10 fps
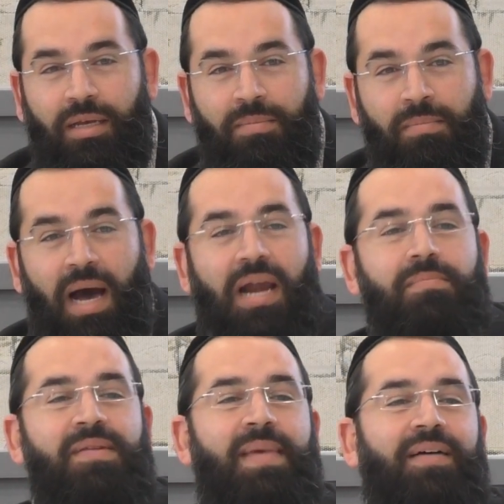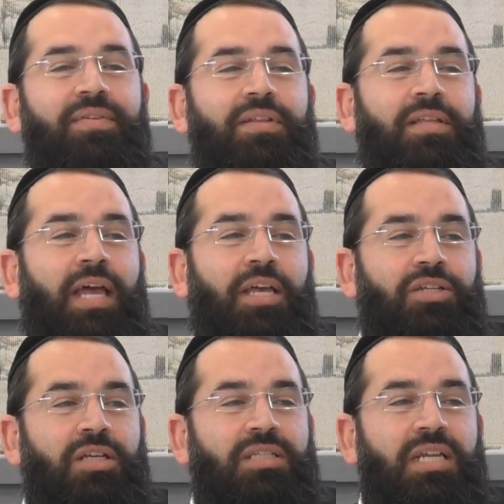mar mimavet et
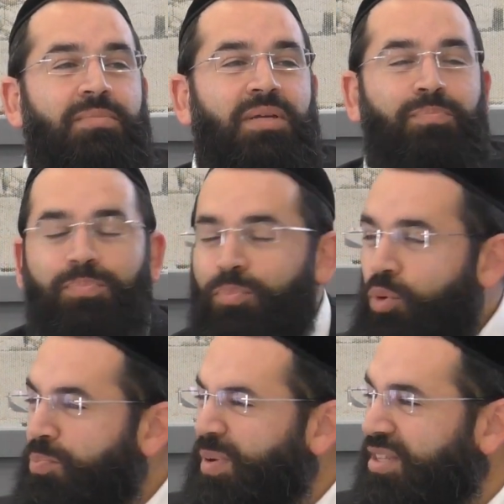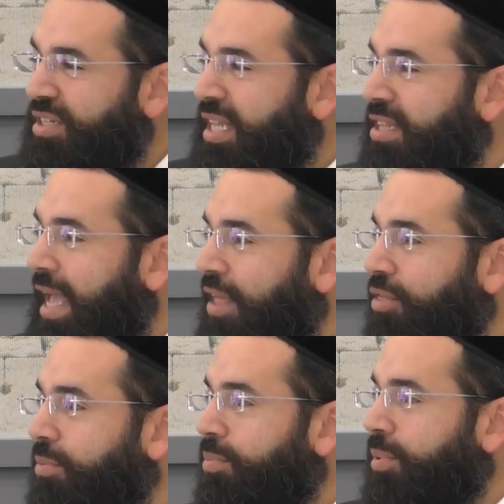haisha. It's going to be more bitter than
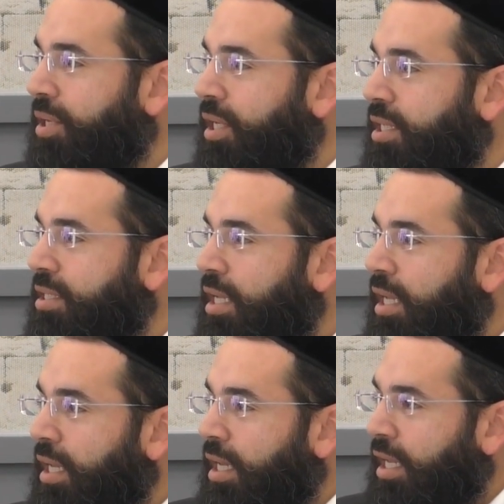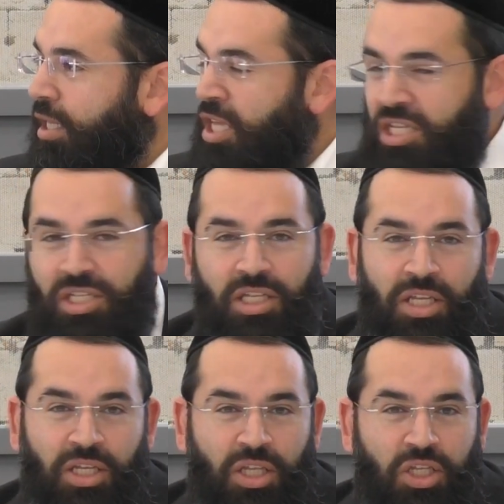death, because
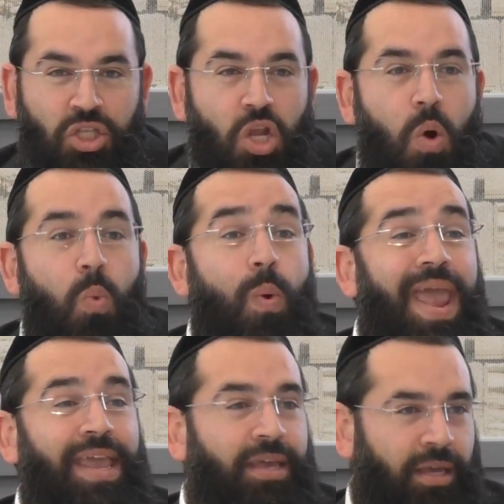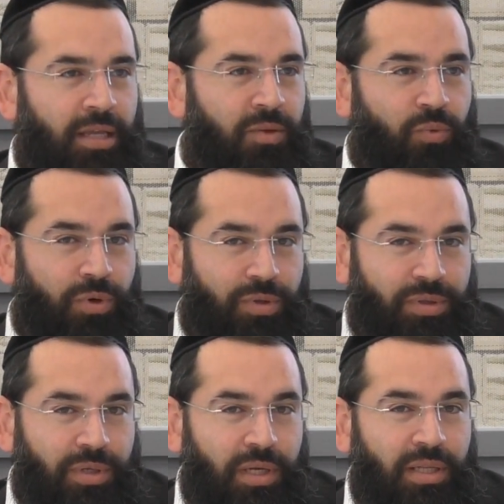there's no way in the world
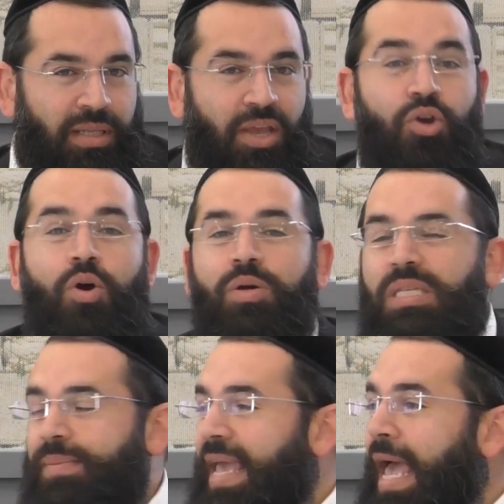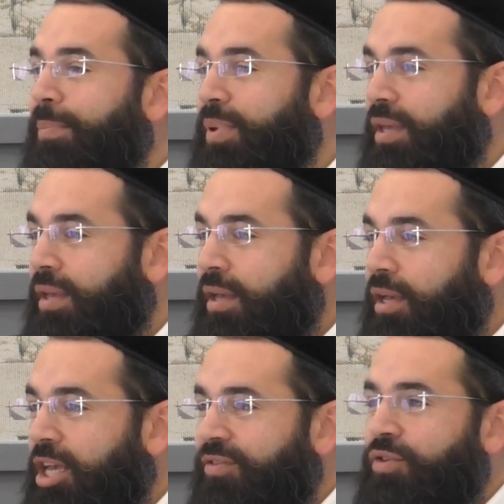that you're going to be happy
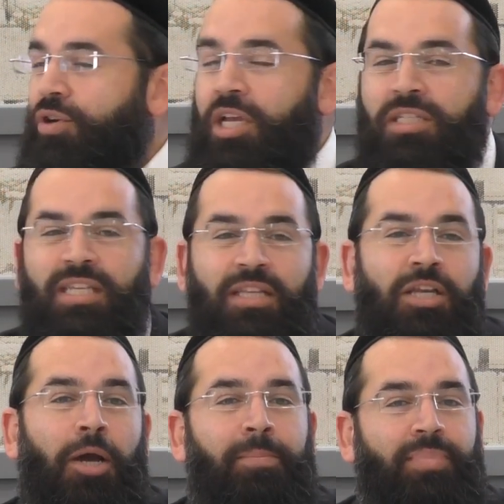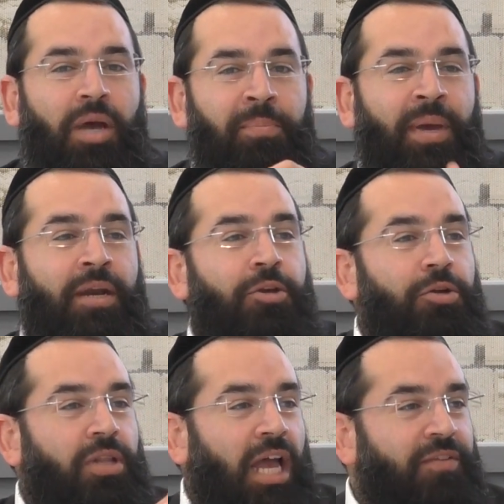if you're constantly comparing
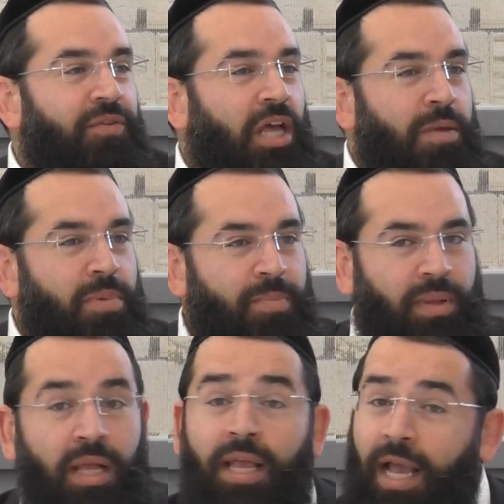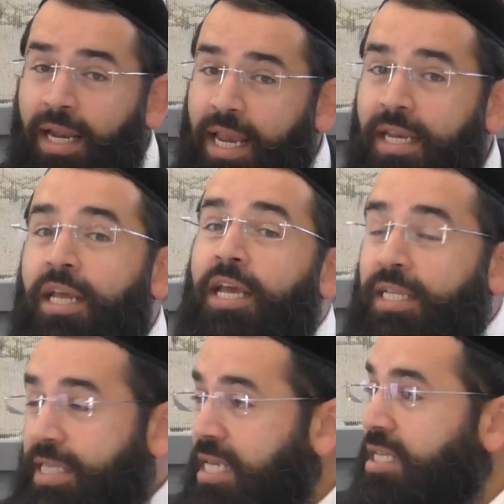your life with other people. And again,
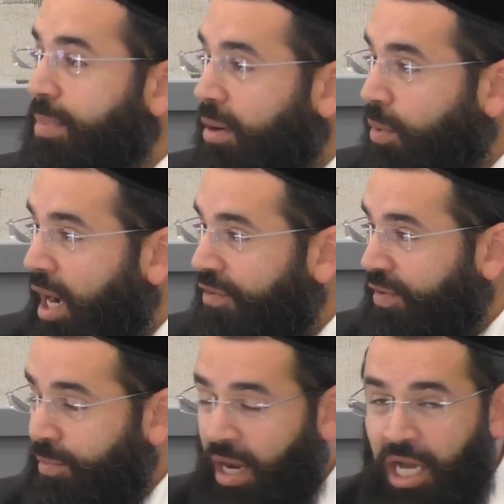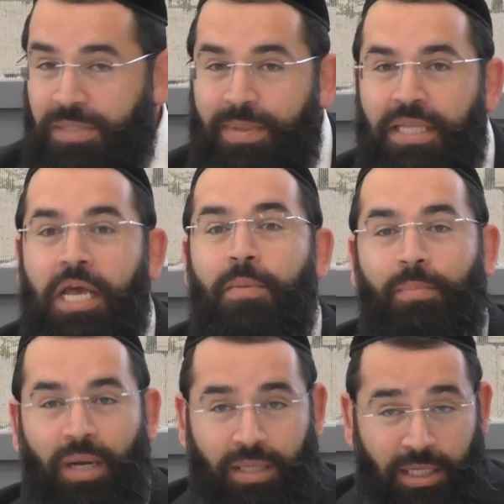it says it by wife and by husband,
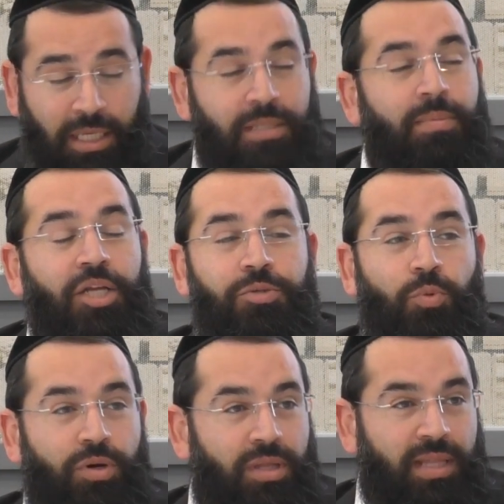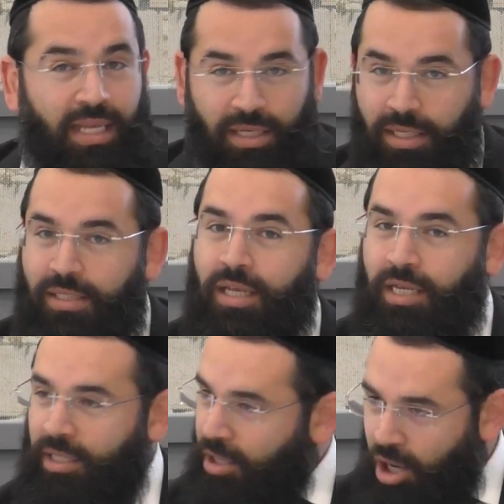but it is much more than that. It's
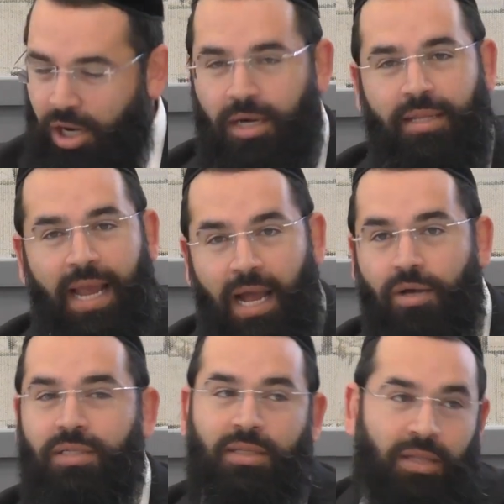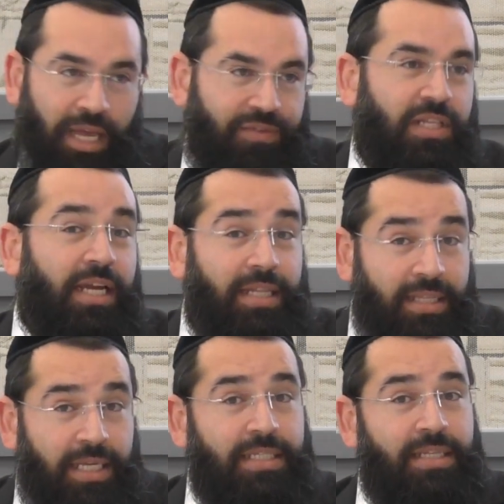like the car and the house and the lifestyle and
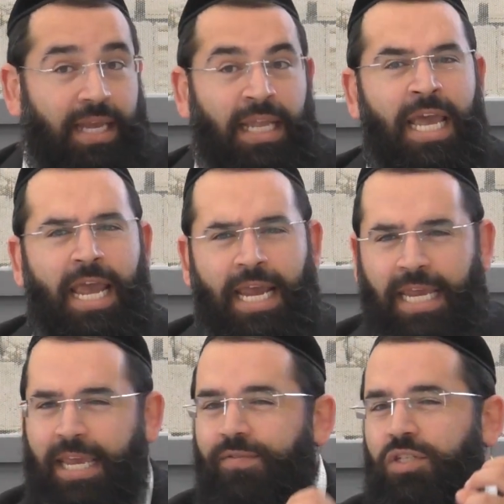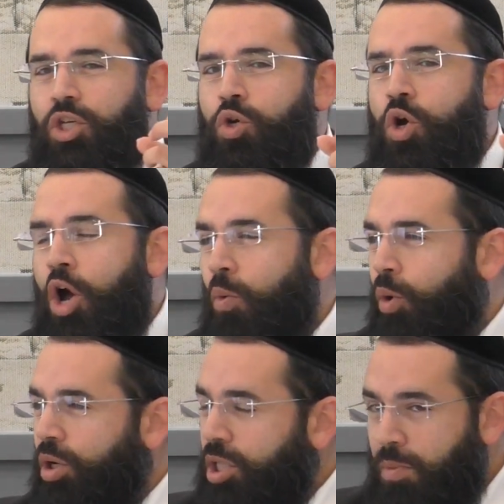this and that. It gives you
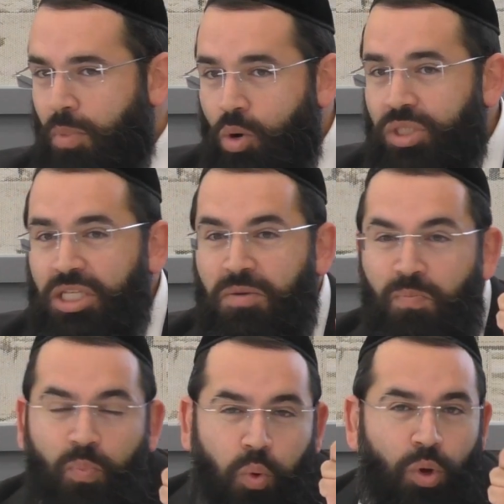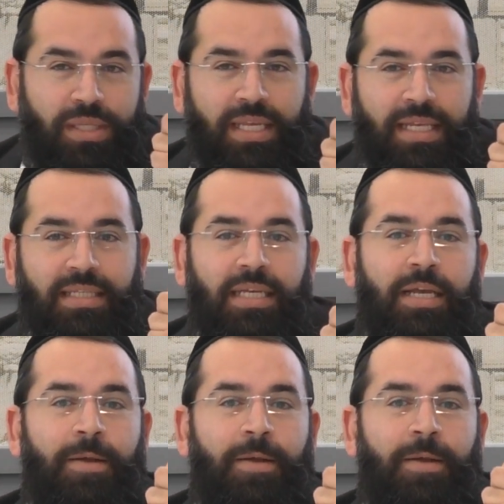one of the most important